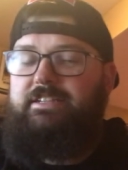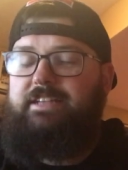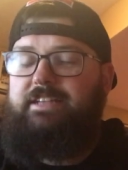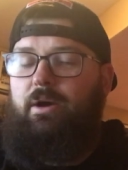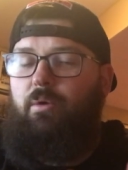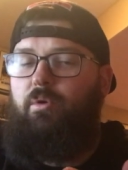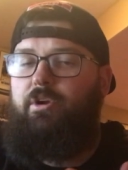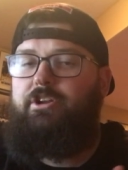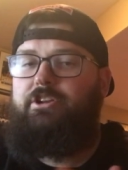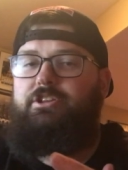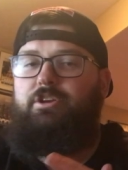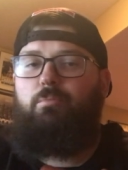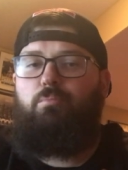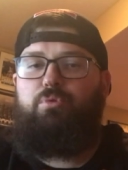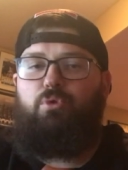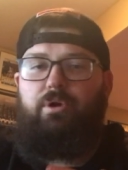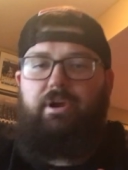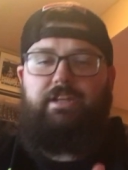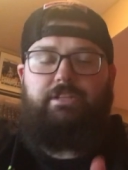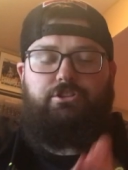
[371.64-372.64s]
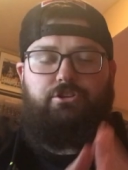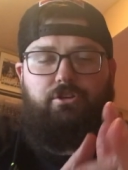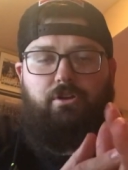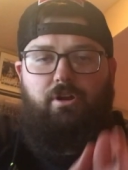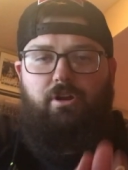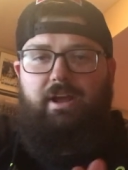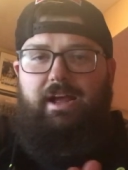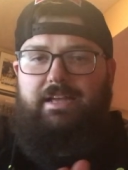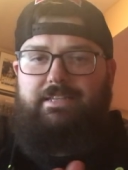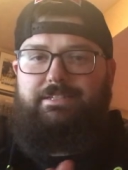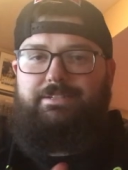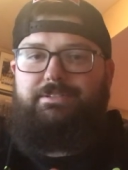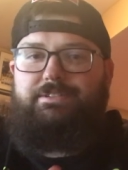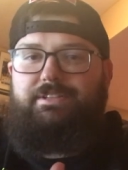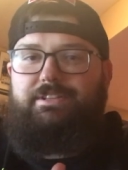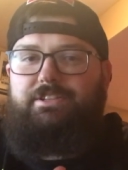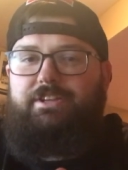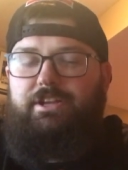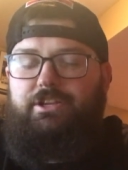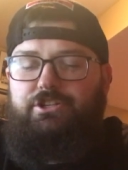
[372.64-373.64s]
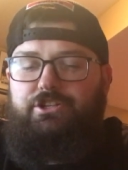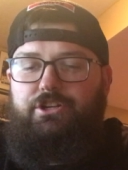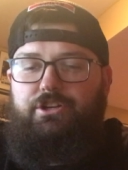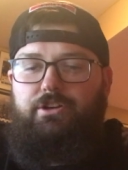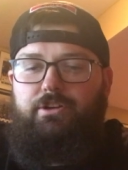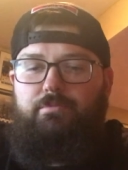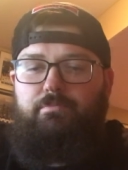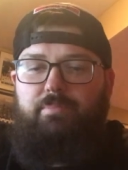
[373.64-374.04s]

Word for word: I wanted to bring to your guys' attention,